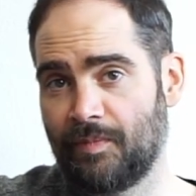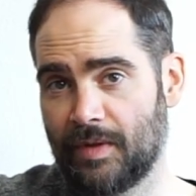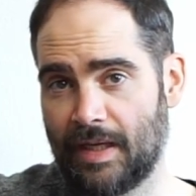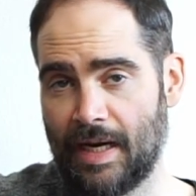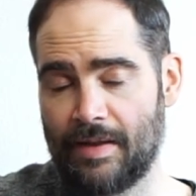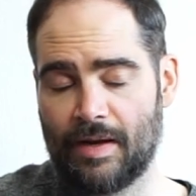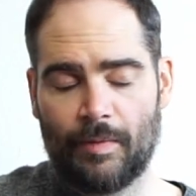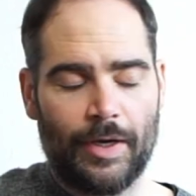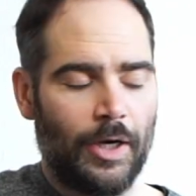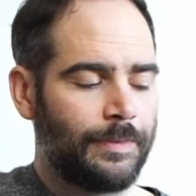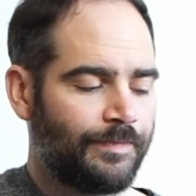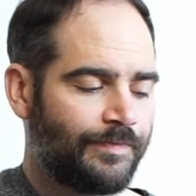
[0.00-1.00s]
Okay, there we
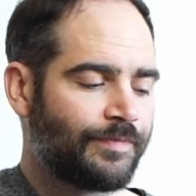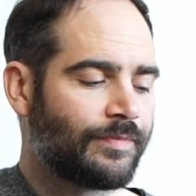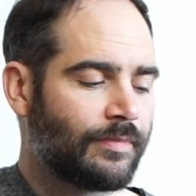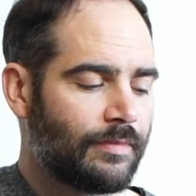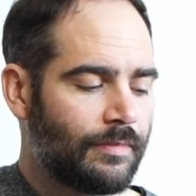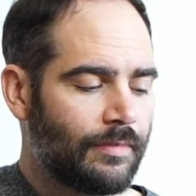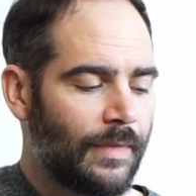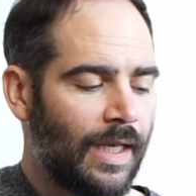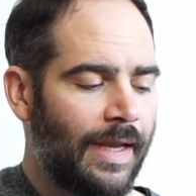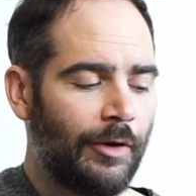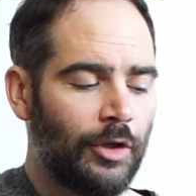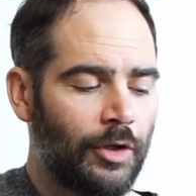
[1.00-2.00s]
go.
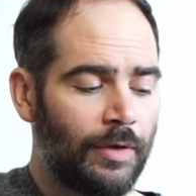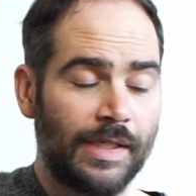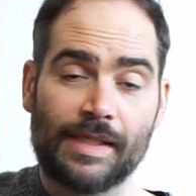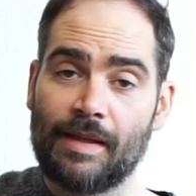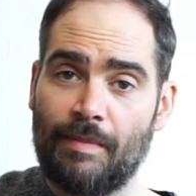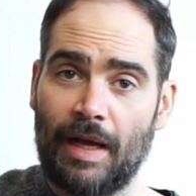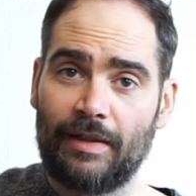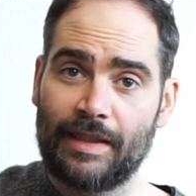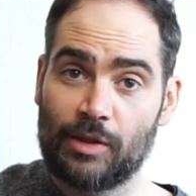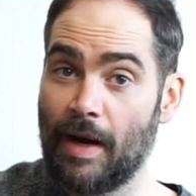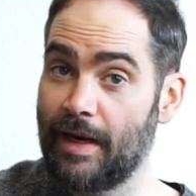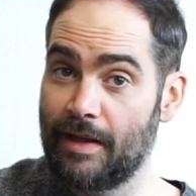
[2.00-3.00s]
Now you'll notice the melody
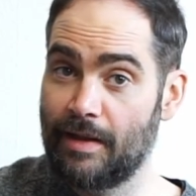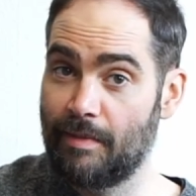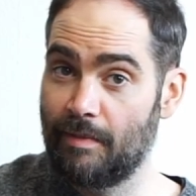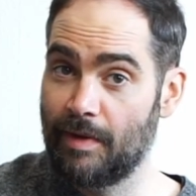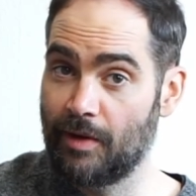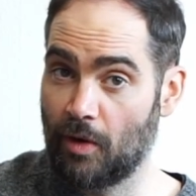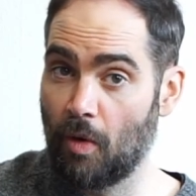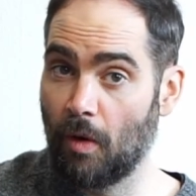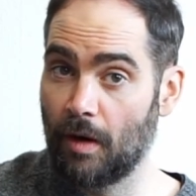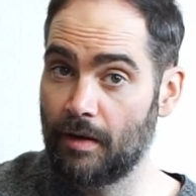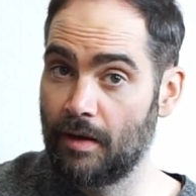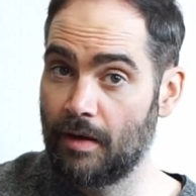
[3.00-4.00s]
is right in the
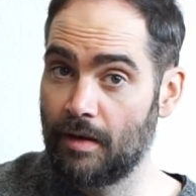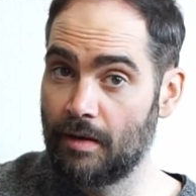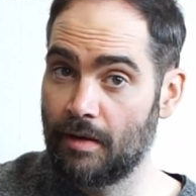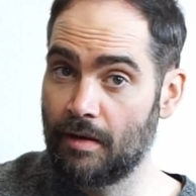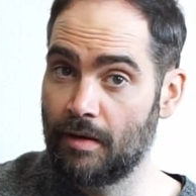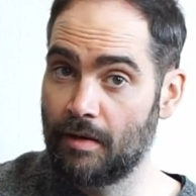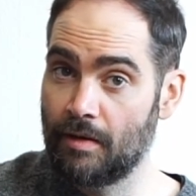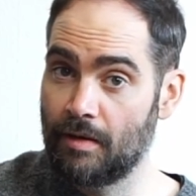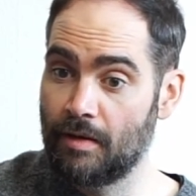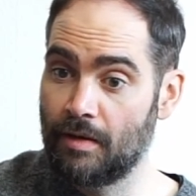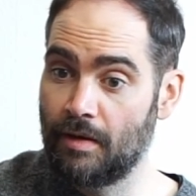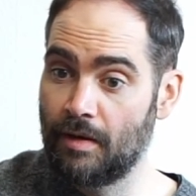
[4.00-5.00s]
chord.
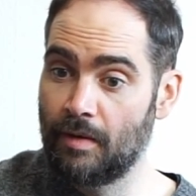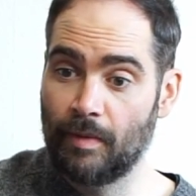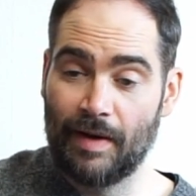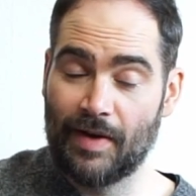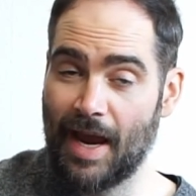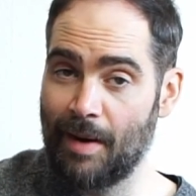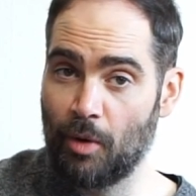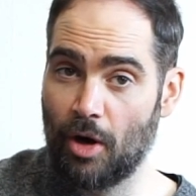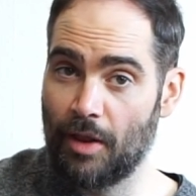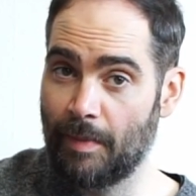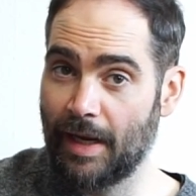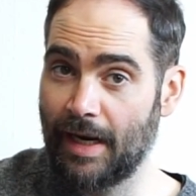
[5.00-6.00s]
We have a hammer
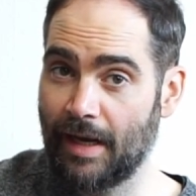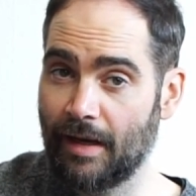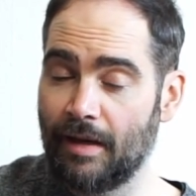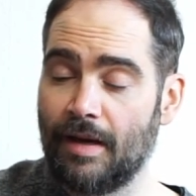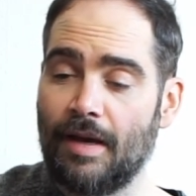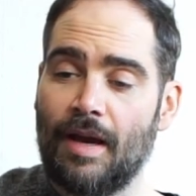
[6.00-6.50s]
on at the beginning.